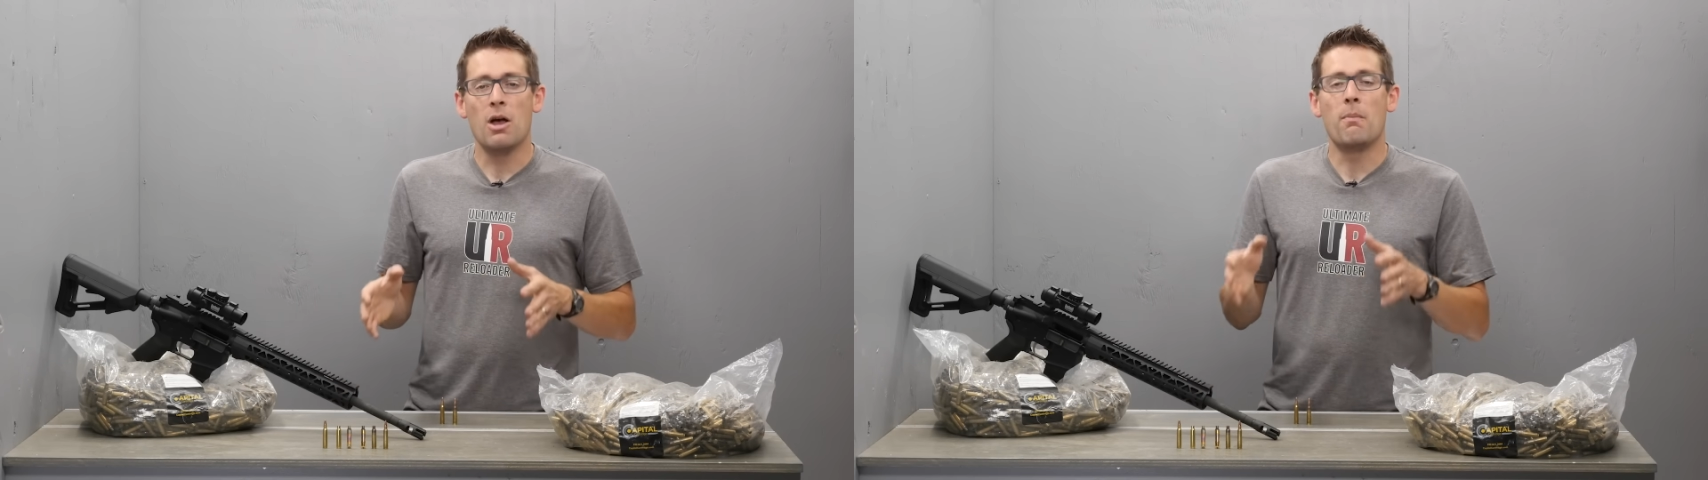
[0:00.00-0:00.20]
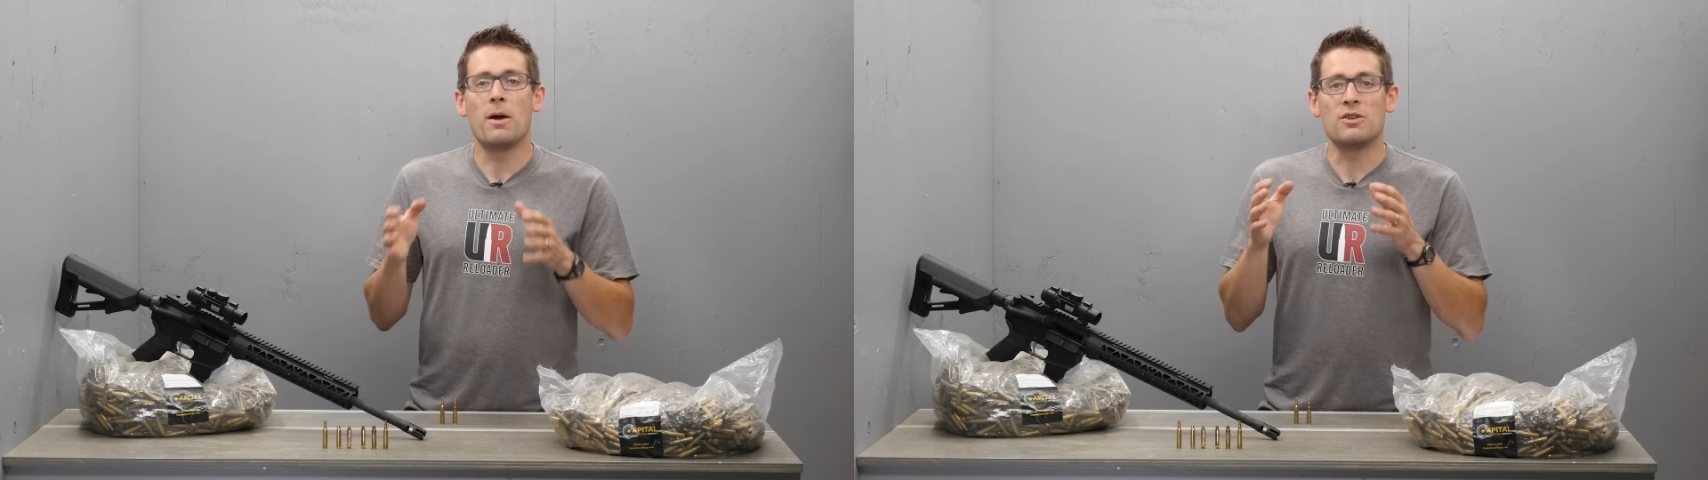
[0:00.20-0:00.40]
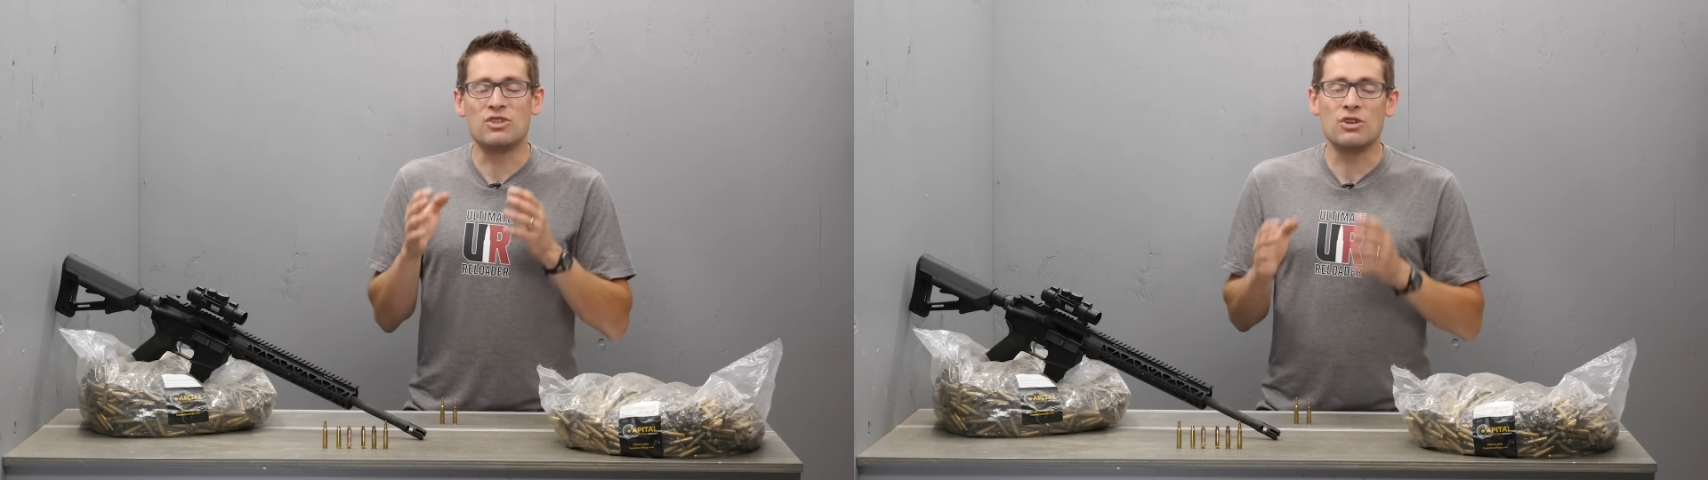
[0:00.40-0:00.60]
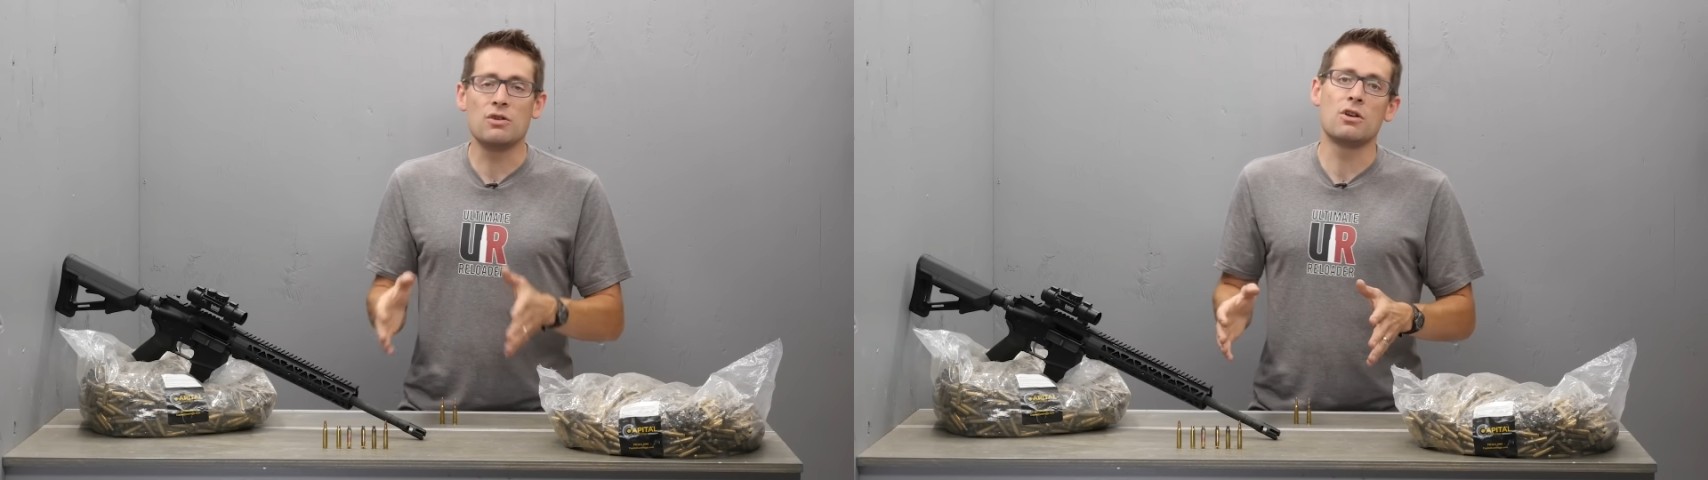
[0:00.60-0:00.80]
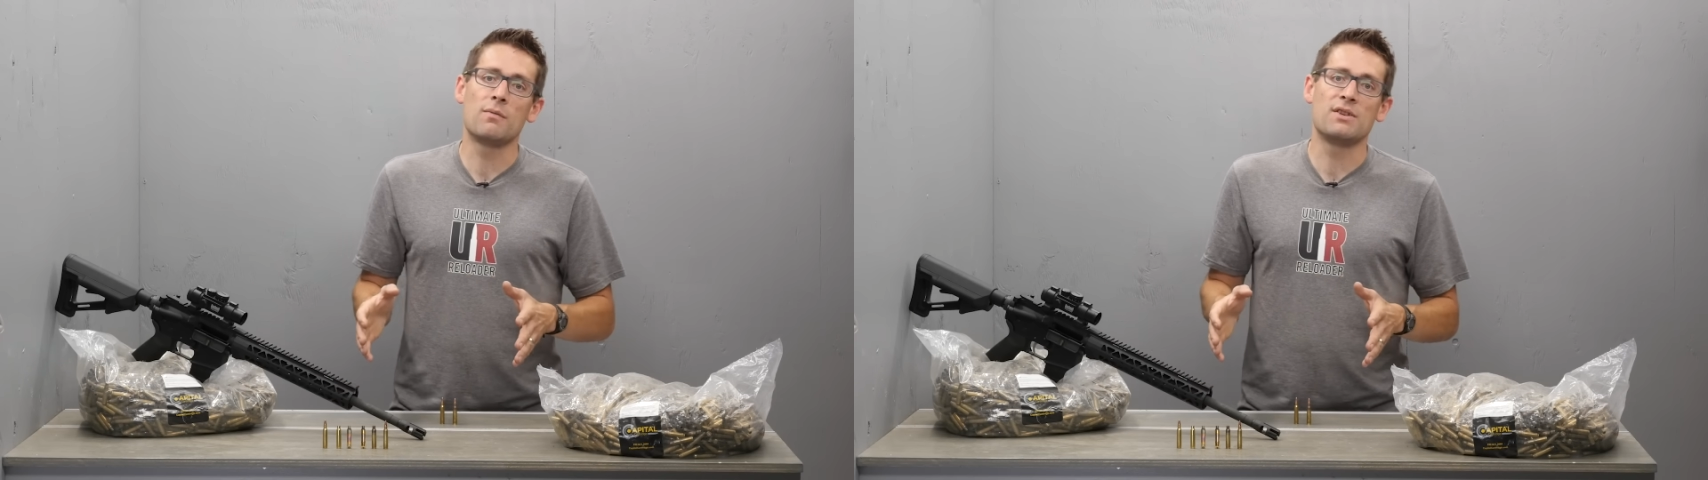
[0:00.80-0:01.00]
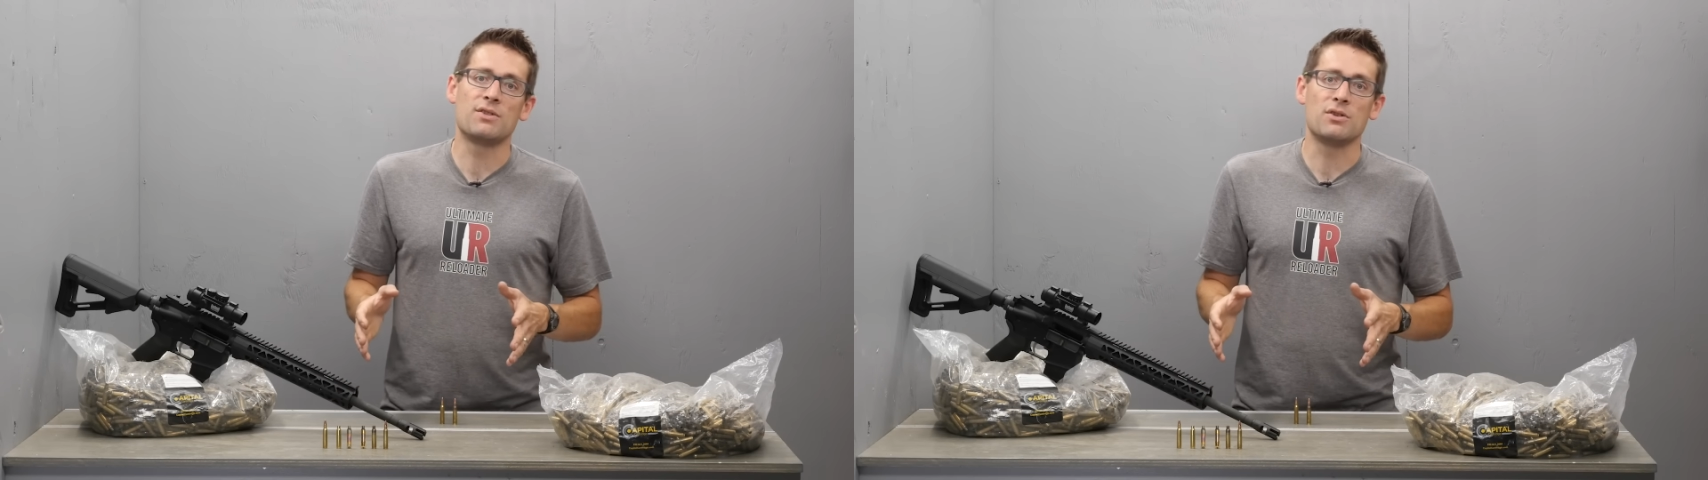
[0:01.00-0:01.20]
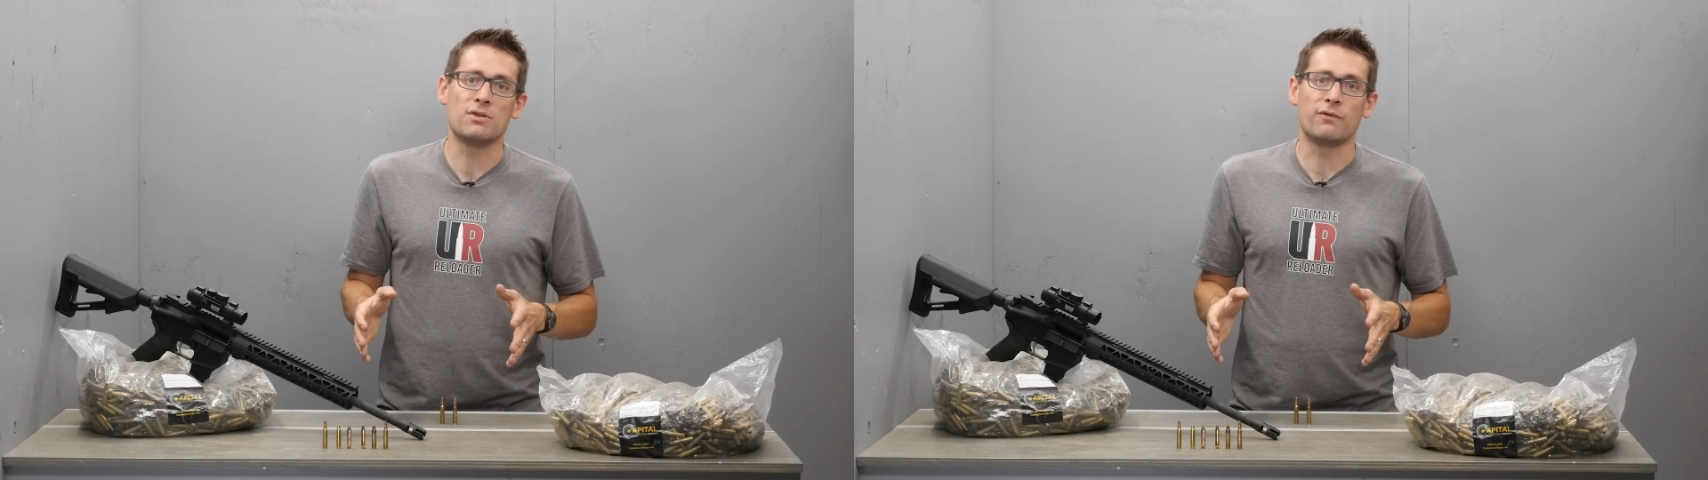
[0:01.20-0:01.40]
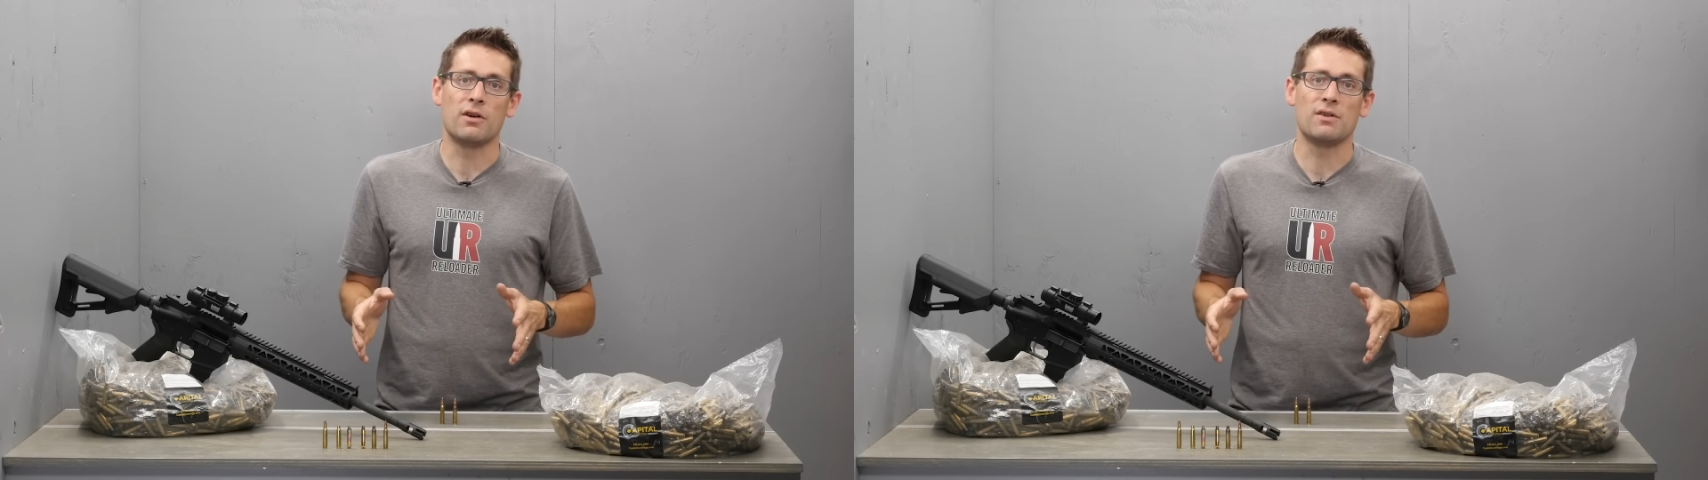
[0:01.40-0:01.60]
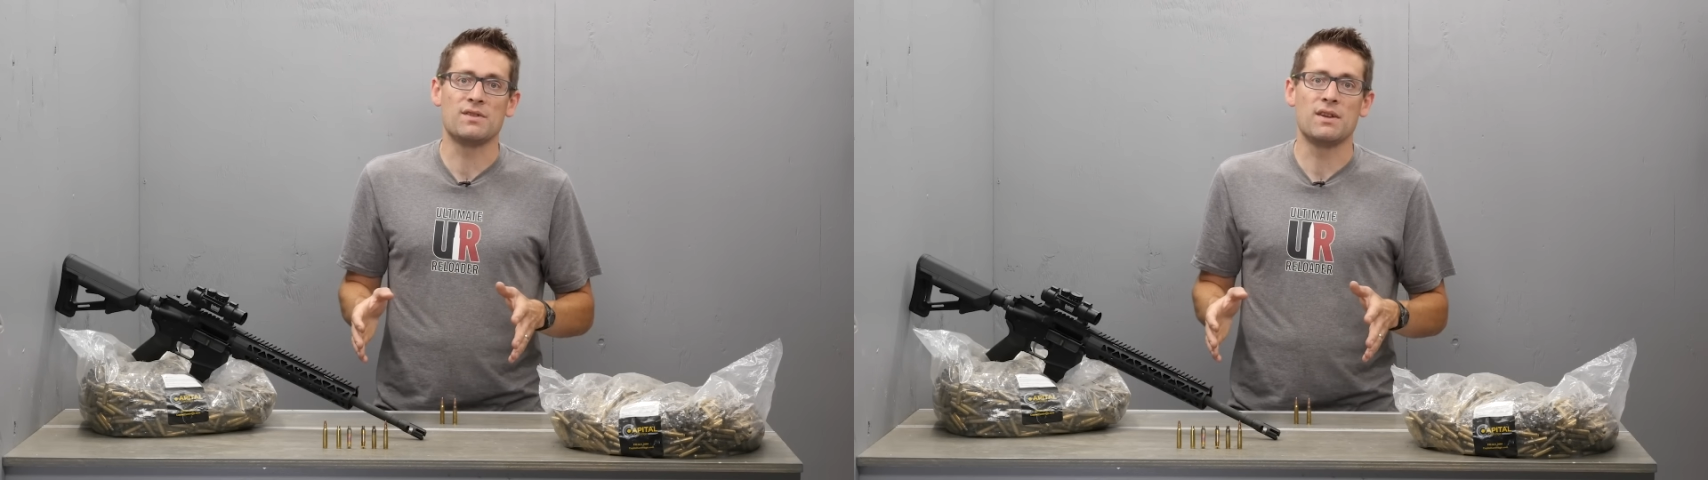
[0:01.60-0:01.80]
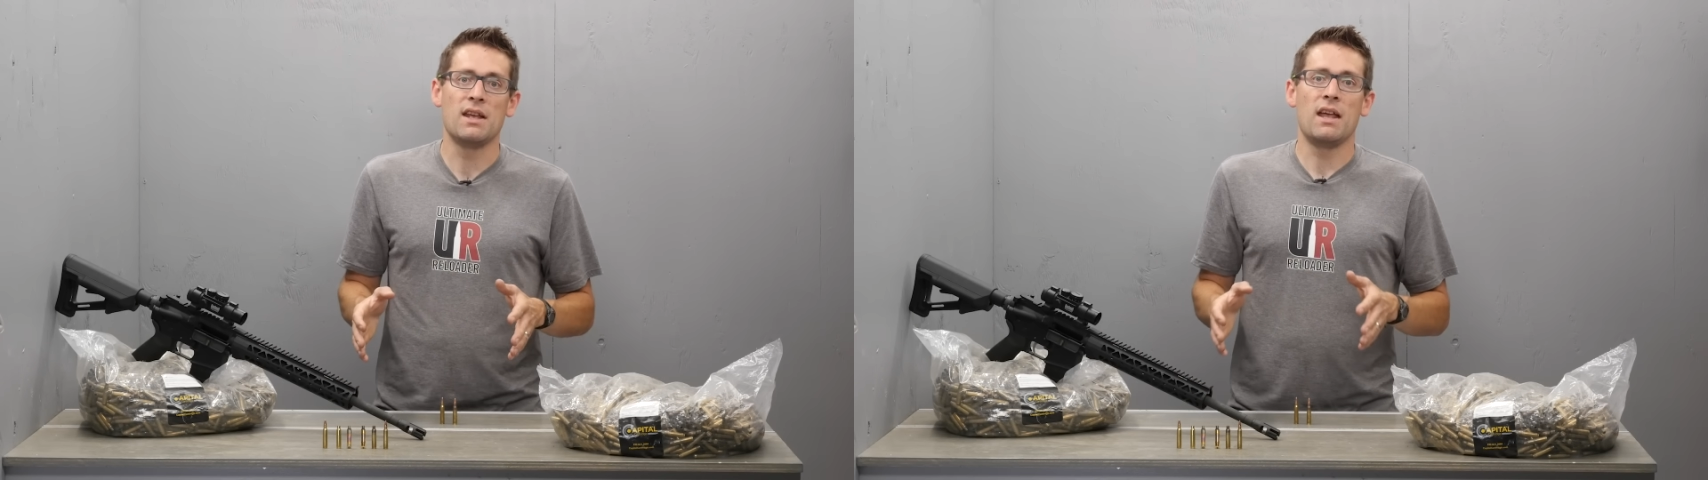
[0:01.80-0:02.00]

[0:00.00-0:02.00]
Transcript: but do your research first